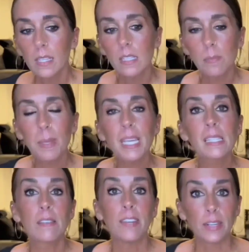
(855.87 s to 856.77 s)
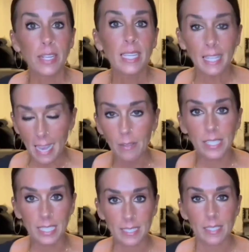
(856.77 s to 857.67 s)
this speaks very
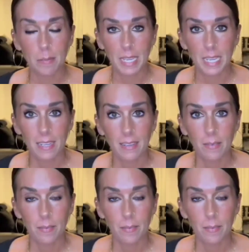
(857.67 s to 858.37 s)
loudly to me.